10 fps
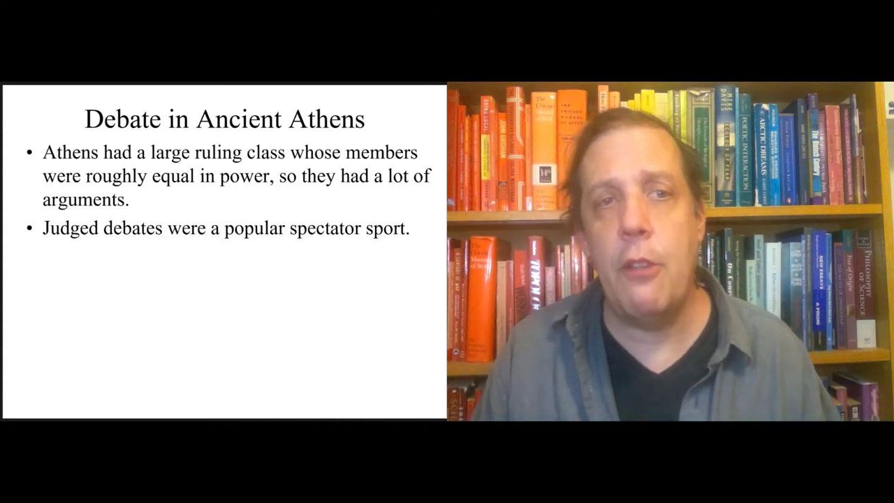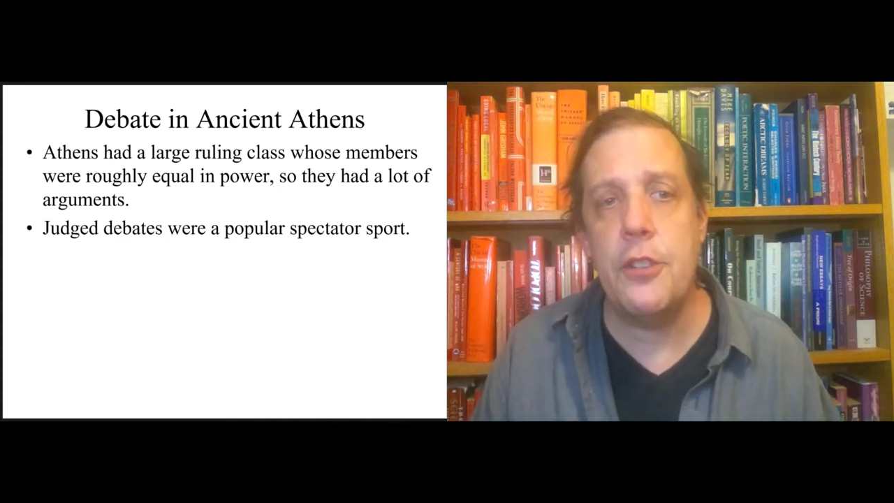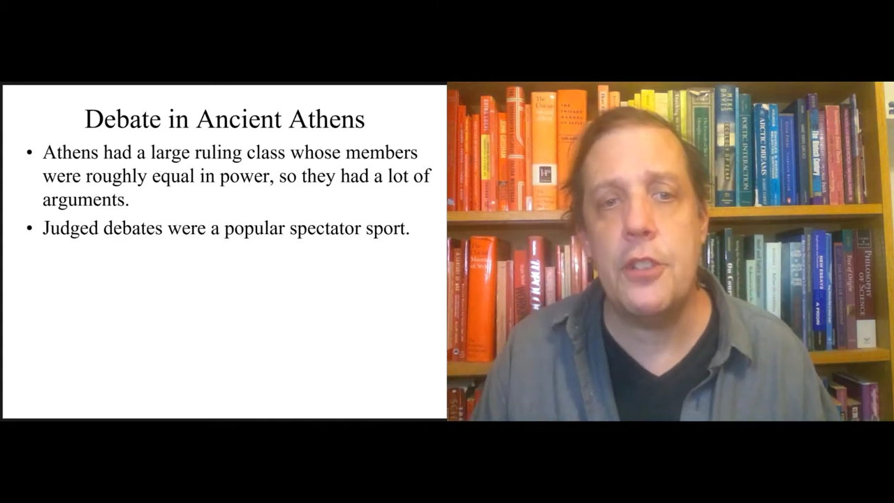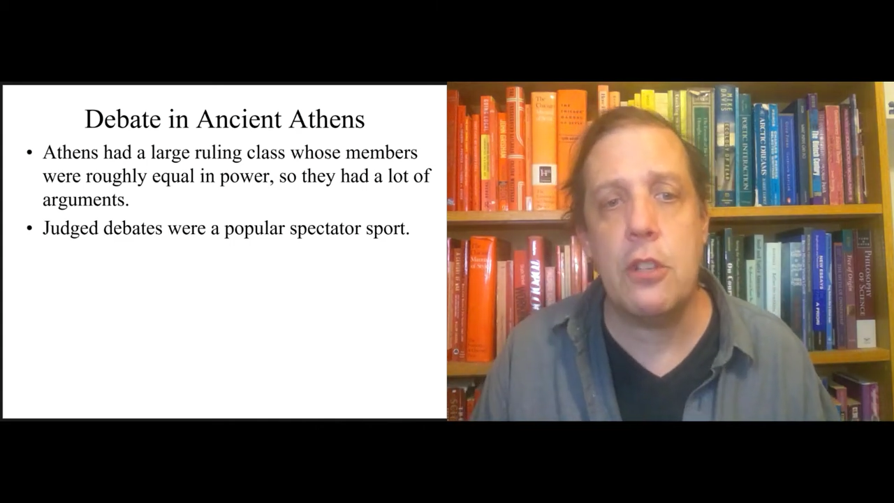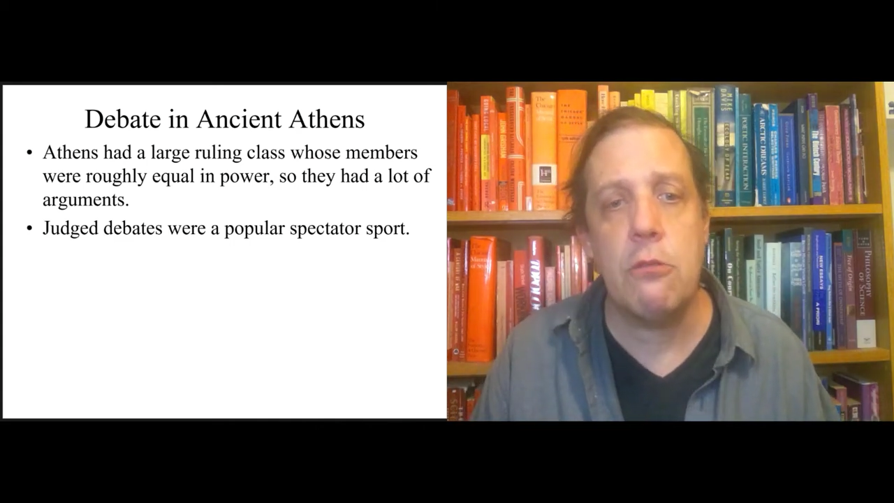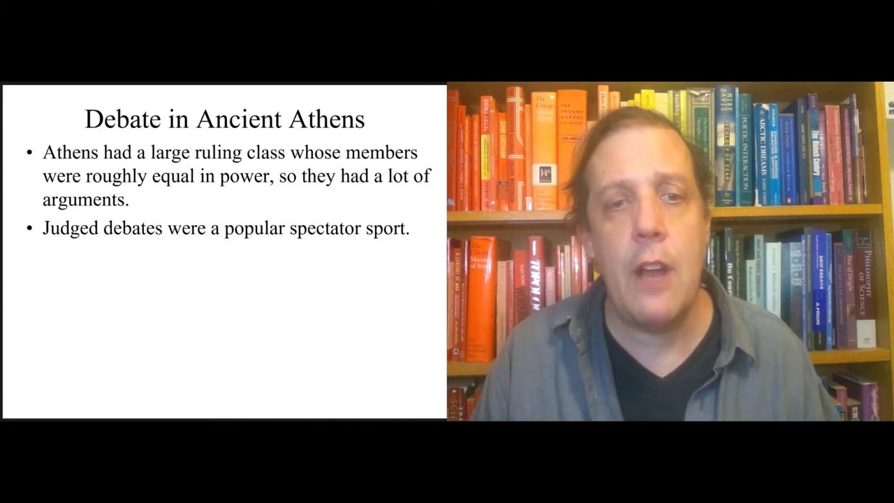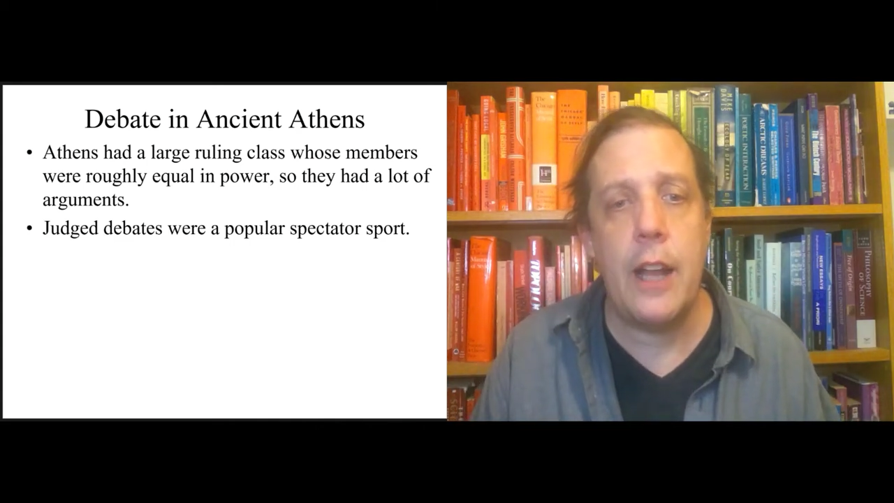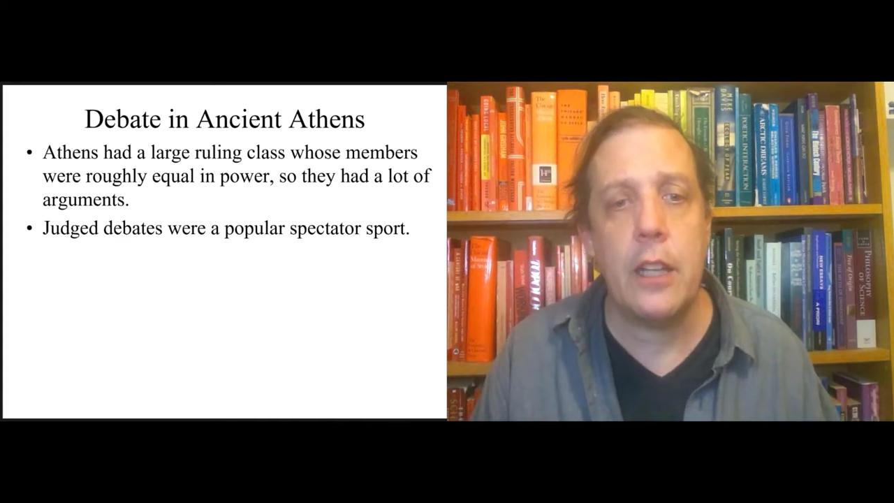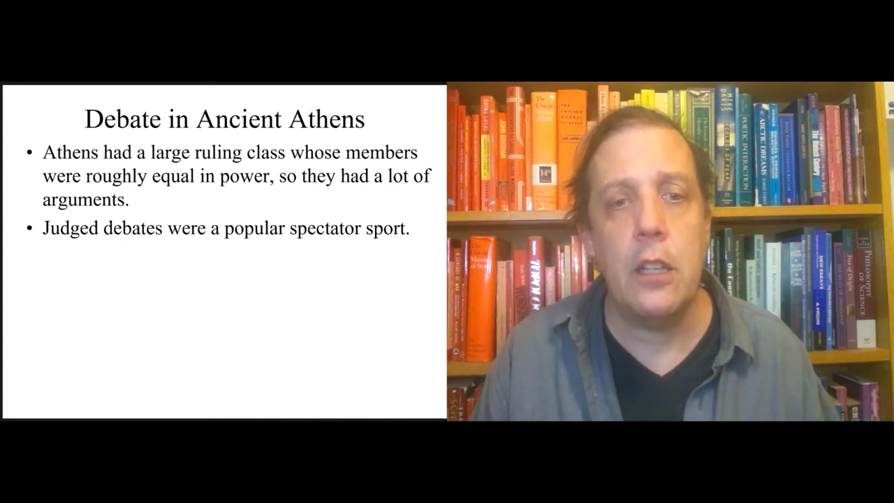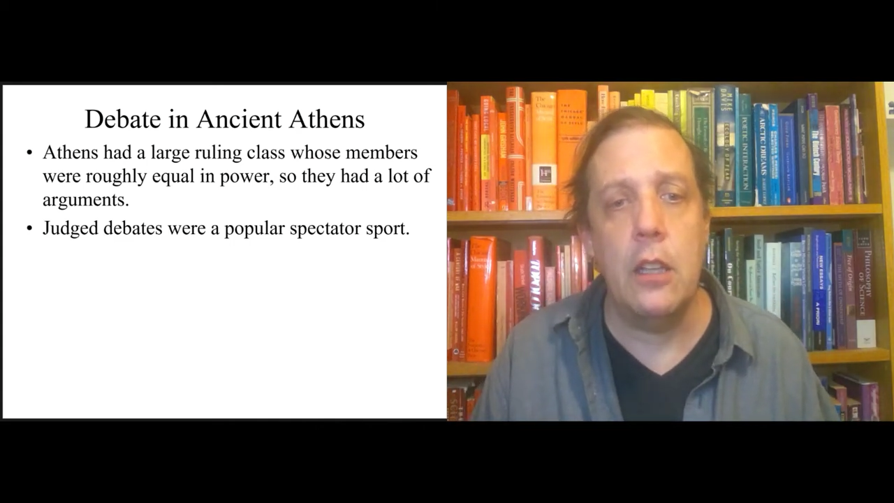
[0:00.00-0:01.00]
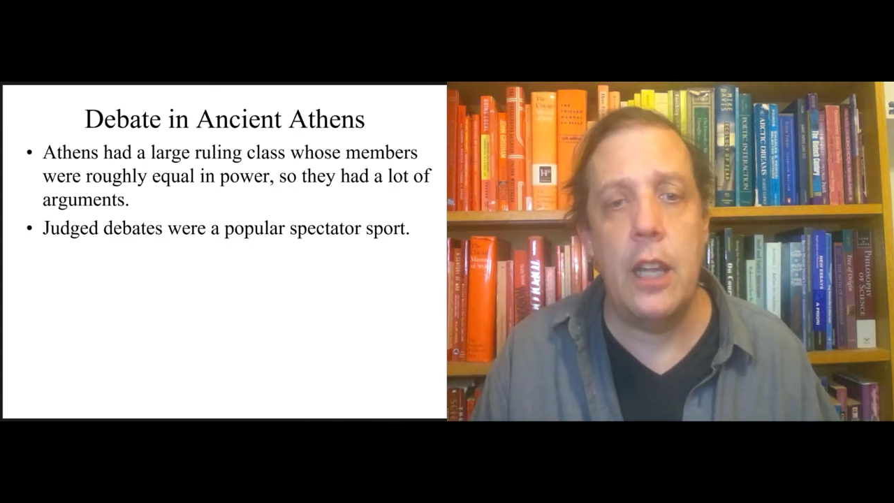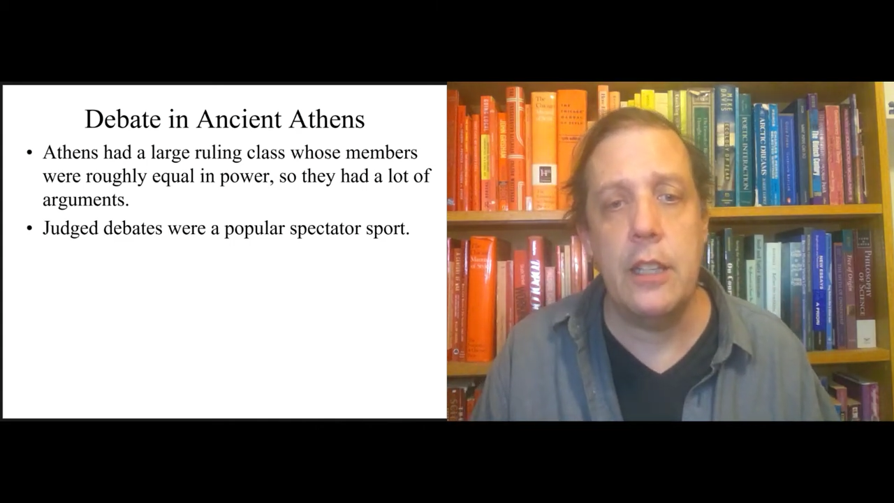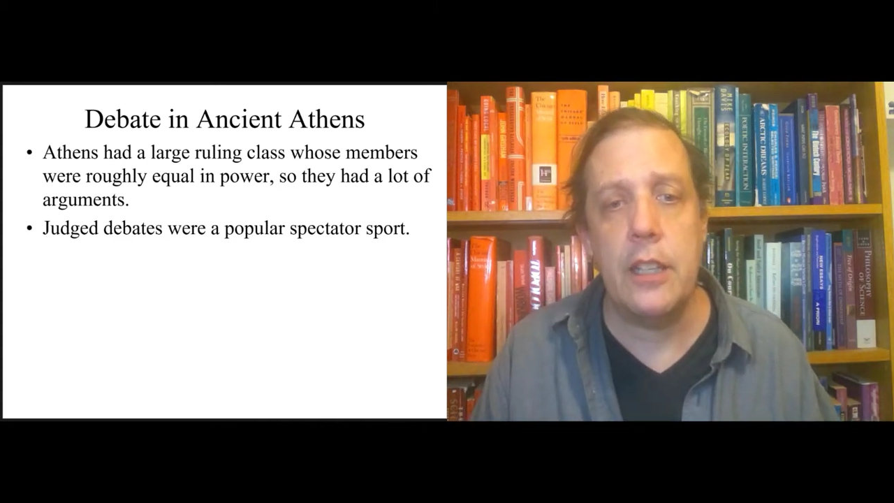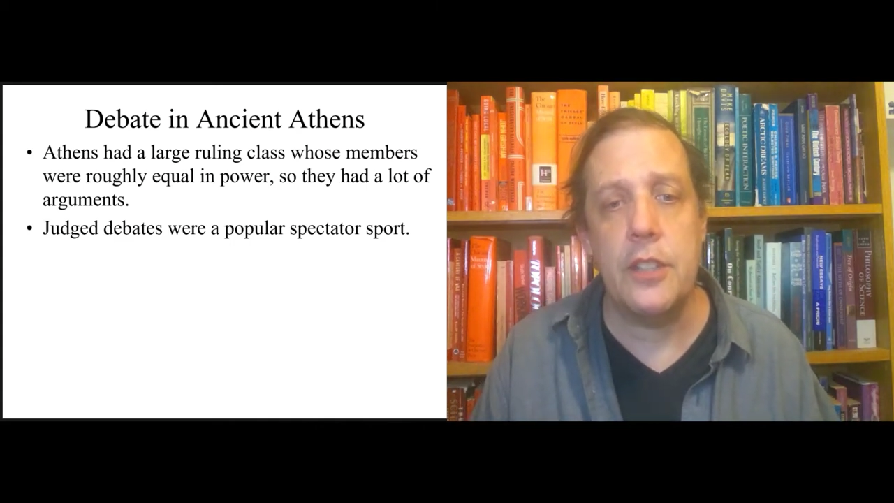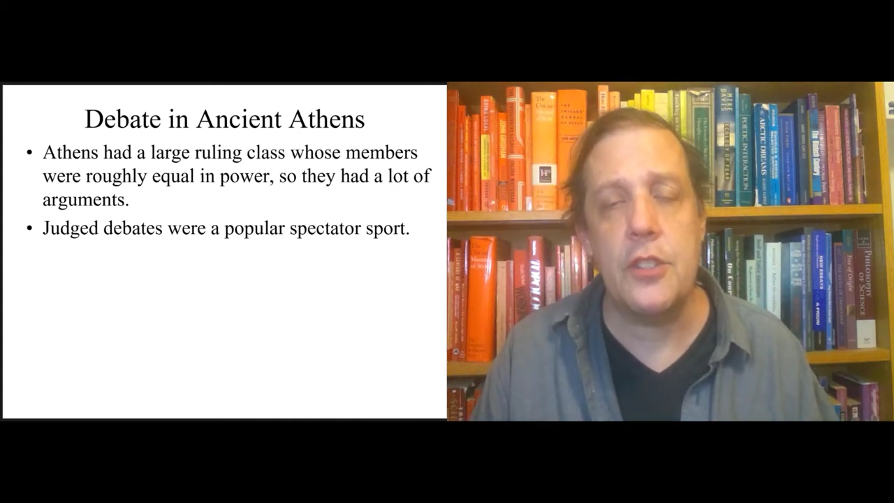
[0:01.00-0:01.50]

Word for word: Socratic elenchus,